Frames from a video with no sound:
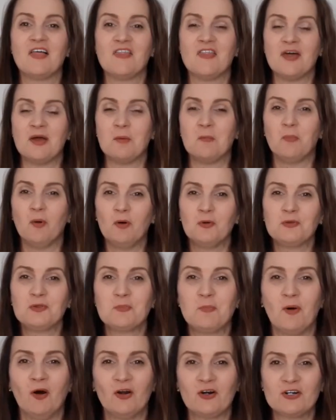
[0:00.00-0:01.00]
They're
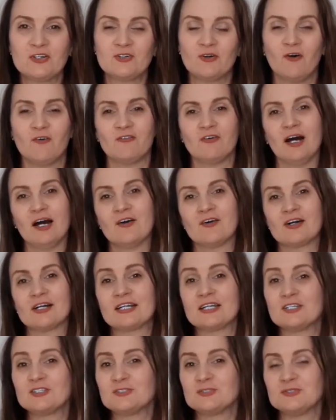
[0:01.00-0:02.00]
both part of
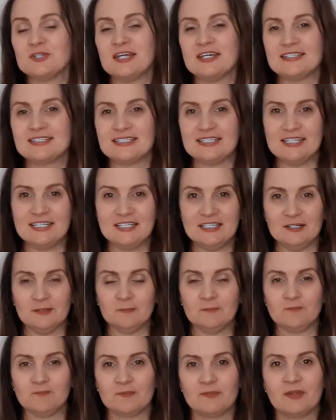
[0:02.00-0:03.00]
our today's
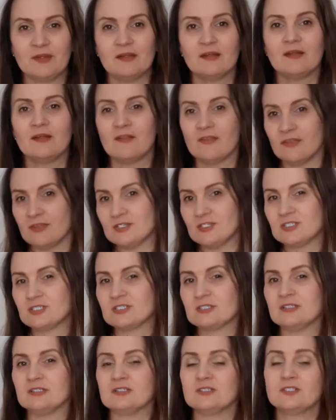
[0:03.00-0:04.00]
idiom.
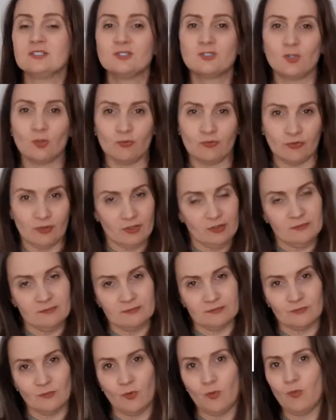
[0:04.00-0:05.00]
This is a sofa
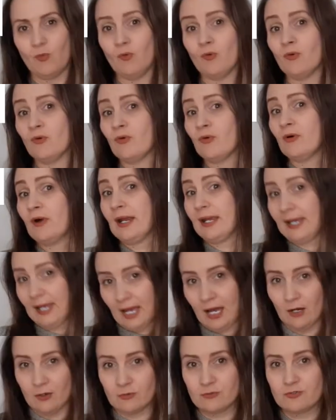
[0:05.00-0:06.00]
or a
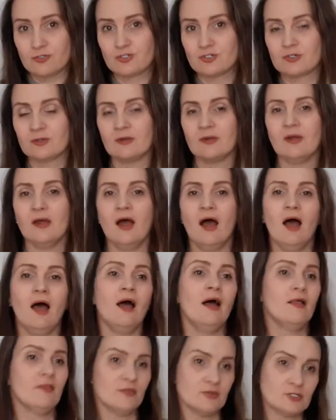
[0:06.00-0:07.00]
couch,
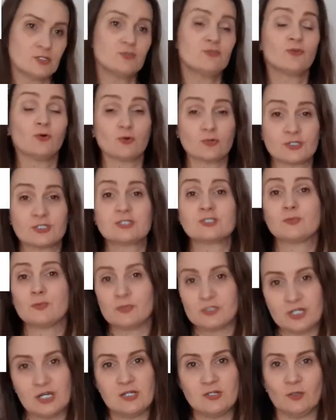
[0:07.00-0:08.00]
and this, of course, is a
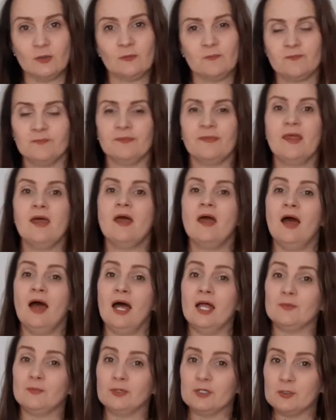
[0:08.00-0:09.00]
potato.
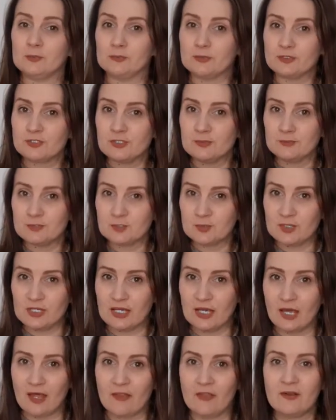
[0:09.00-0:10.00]
And when you put them
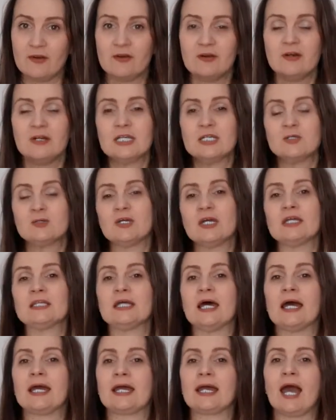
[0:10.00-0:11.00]
together, you
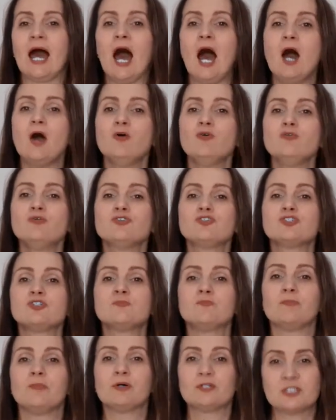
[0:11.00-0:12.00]
get a couch
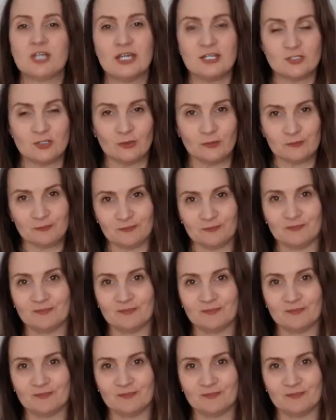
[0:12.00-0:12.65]
potato.